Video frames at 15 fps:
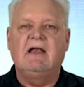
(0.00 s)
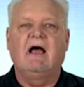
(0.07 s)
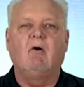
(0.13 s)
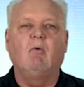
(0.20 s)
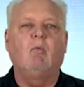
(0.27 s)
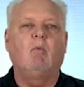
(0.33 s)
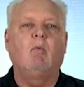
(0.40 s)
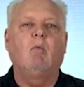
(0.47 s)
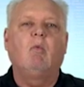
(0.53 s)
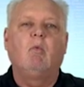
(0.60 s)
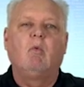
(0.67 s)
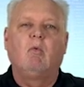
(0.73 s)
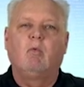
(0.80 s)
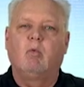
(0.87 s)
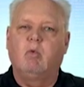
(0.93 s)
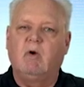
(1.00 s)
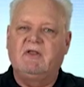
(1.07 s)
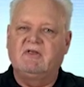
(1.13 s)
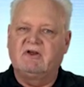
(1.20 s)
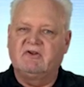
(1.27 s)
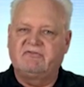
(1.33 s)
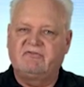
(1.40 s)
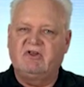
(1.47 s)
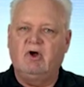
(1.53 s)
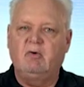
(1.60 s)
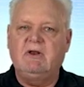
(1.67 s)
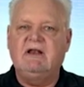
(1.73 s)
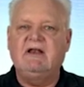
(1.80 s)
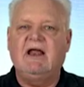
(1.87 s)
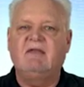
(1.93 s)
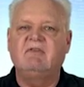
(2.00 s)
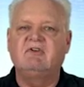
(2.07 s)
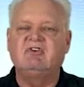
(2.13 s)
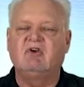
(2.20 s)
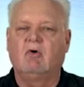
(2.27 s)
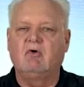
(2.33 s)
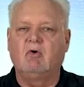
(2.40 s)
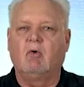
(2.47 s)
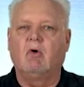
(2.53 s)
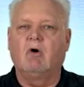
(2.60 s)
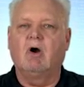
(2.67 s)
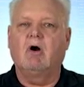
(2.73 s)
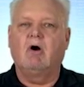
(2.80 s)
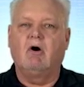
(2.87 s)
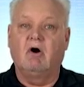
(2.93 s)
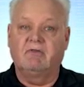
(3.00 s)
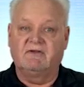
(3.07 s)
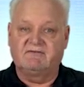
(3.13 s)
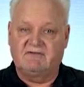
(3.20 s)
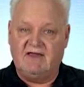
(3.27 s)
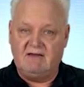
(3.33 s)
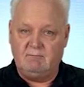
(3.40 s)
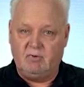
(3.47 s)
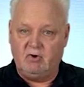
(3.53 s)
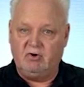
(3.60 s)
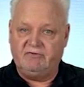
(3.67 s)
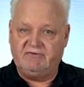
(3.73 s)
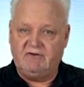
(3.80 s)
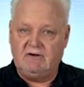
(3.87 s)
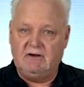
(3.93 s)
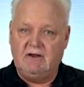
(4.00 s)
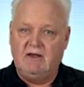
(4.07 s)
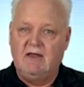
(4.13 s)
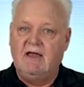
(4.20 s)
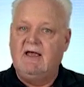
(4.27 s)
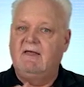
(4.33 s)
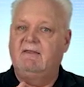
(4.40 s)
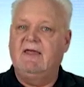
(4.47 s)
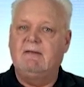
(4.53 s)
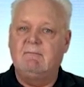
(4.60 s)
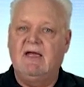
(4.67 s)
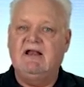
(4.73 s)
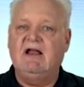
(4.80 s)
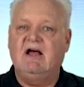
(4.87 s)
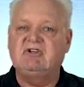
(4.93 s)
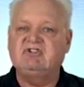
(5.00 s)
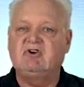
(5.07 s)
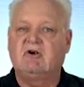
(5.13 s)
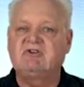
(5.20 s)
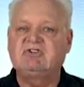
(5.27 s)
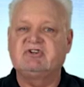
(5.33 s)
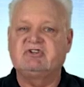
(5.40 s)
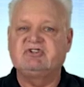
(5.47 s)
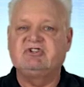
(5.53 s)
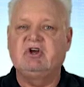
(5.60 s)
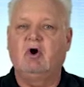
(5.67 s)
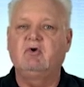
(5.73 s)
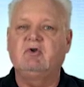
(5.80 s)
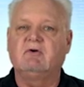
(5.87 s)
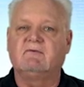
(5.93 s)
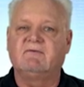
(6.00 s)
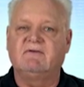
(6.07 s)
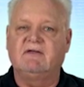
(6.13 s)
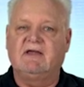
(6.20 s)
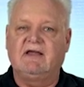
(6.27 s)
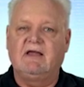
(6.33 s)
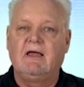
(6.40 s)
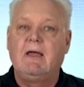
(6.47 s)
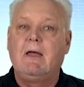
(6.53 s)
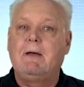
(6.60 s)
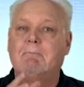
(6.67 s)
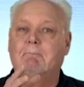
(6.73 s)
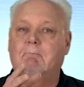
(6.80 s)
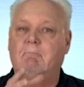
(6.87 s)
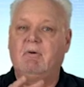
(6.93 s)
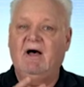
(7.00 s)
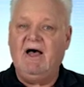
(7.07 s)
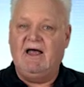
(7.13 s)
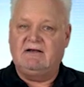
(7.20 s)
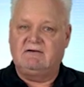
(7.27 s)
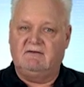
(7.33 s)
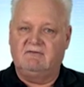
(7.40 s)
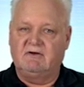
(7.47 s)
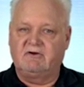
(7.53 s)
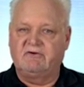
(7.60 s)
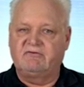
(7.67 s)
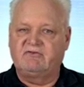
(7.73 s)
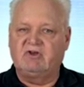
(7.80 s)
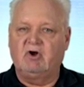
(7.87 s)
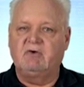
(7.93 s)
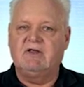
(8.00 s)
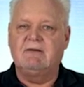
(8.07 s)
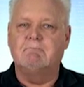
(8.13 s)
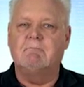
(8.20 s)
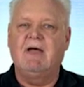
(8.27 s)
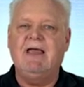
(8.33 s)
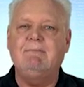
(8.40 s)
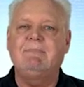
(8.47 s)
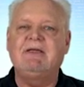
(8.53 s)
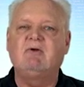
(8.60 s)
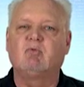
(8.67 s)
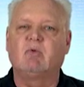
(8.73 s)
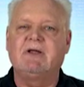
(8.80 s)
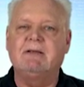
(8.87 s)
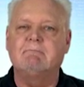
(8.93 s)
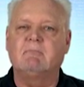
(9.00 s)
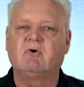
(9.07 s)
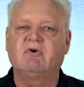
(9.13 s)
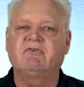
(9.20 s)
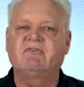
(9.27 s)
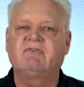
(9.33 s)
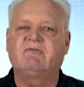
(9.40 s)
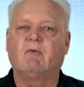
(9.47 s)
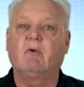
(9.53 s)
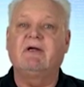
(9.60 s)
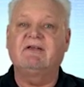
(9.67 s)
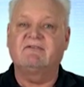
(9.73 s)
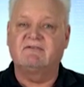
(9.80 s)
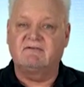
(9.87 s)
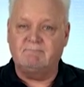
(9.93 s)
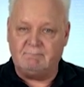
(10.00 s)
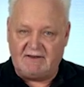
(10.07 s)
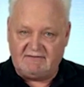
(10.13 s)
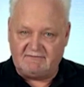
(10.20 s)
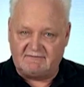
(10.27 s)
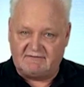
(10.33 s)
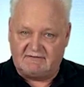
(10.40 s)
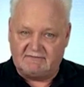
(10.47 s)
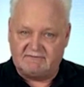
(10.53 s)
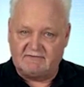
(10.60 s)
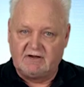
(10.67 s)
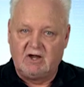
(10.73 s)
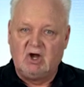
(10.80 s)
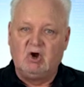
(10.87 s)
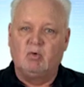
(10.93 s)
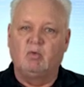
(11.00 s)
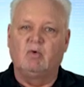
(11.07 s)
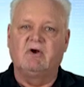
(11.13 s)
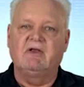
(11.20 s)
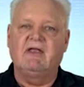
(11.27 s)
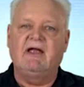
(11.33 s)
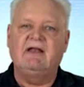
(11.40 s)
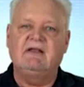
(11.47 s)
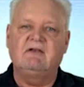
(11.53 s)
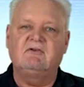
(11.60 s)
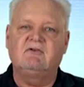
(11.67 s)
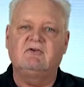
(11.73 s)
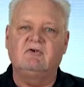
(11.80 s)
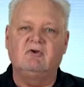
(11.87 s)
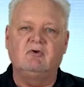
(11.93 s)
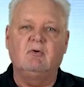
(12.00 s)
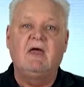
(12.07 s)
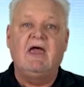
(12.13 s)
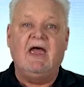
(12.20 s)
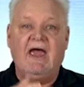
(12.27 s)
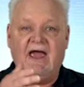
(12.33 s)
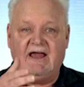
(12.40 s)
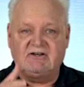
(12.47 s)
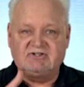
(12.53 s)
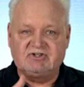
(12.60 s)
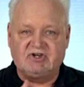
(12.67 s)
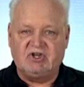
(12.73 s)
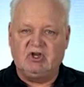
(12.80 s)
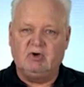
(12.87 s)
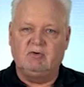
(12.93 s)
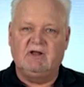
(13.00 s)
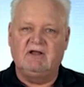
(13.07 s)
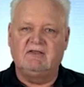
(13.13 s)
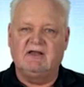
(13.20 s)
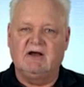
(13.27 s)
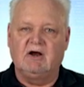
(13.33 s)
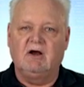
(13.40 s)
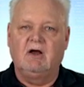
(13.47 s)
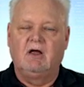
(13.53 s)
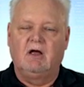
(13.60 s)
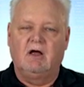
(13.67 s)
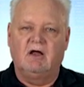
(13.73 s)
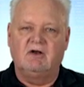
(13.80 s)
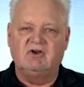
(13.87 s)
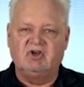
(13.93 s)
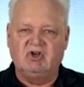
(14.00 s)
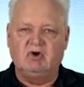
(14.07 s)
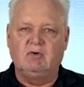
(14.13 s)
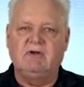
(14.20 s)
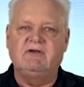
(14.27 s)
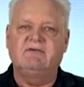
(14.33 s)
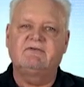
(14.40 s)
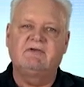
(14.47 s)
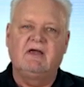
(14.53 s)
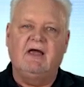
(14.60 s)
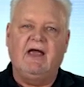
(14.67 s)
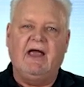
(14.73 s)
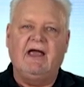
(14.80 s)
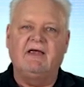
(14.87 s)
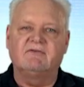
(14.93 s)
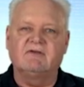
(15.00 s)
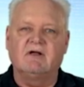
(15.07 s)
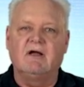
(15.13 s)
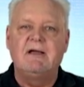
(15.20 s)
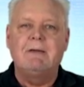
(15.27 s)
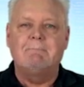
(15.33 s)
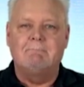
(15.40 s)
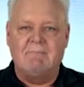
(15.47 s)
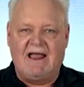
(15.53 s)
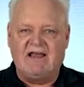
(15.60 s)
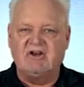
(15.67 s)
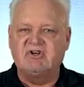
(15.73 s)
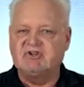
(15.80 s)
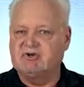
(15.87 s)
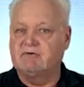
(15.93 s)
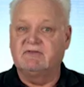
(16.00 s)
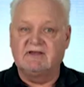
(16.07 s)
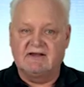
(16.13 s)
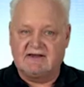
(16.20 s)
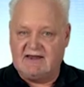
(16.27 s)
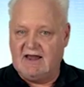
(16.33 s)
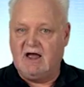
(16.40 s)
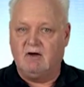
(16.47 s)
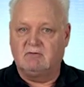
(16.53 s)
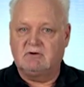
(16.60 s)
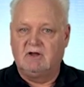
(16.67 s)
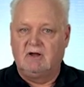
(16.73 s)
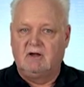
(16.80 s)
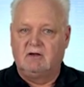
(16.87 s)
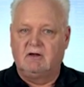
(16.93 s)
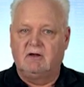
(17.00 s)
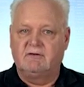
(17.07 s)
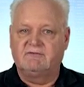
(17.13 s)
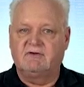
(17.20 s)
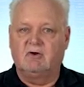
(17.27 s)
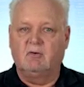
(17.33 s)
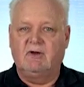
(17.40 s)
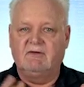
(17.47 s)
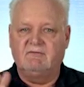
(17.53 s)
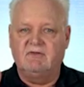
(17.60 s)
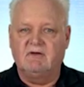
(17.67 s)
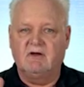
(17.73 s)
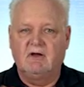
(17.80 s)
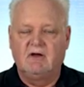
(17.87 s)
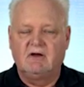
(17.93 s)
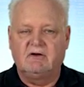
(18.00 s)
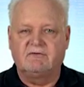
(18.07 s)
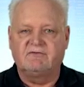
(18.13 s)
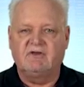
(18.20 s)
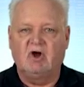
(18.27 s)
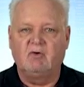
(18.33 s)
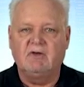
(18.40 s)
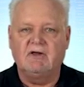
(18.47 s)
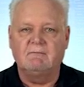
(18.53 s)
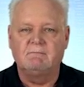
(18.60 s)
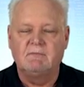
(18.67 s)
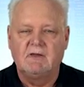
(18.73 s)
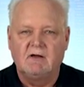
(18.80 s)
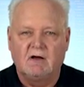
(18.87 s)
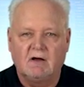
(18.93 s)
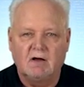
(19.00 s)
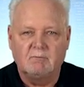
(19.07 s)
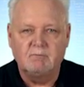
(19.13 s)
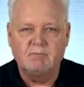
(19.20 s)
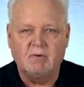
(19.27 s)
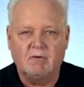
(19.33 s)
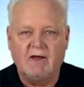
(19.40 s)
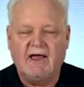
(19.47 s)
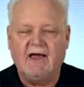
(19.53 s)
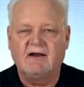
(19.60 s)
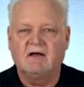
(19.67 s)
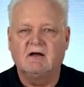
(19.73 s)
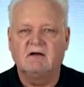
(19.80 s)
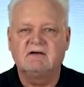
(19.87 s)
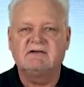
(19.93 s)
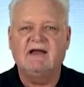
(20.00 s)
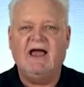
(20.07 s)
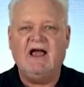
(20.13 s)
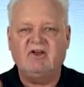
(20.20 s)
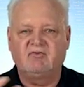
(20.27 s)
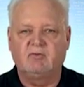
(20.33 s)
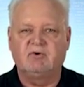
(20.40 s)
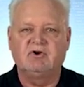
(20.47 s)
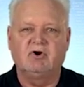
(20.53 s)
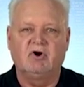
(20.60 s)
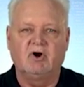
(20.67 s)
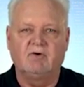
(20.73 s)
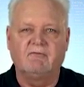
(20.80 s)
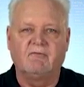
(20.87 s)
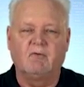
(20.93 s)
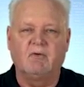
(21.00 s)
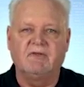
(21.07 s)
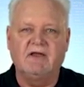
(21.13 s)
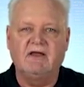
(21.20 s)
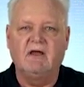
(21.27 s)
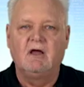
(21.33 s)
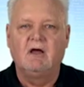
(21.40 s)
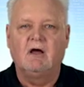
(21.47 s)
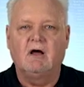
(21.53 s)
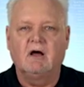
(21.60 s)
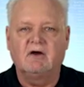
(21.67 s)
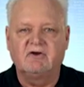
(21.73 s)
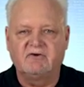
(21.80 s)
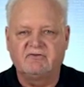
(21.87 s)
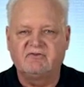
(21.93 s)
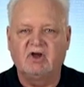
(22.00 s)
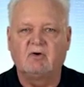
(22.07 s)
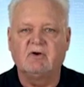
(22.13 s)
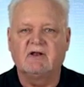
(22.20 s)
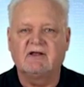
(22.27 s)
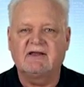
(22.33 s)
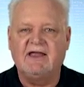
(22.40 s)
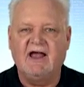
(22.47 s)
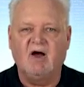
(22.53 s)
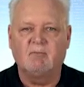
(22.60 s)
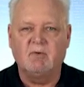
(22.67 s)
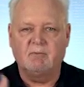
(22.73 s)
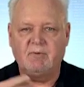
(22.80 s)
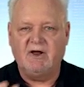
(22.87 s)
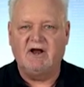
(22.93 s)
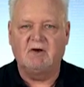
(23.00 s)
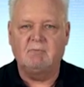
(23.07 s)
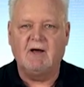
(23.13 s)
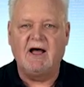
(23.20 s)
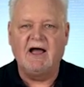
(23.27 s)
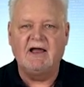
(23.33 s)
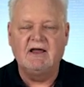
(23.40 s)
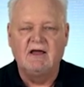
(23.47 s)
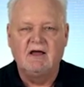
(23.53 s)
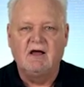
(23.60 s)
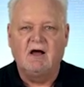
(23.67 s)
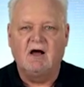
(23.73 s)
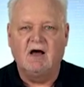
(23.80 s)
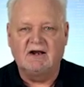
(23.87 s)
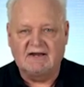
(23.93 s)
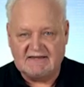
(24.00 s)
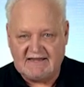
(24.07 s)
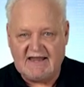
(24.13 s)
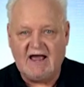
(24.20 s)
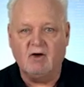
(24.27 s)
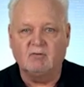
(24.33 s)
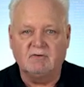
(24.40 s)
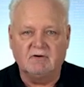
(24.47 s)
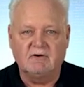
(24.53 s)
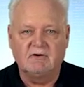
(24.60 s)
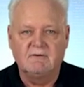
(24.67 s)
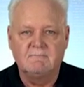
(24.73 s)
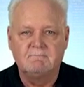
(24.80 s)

Now, when the custodian and the donor are the same person, they may not charge a custodial fee, but the custodian may be reimbursed for expenses related to executing their duties as a manager of the account. So if the custodian had a tax return for the custodial account prepared by an accountant,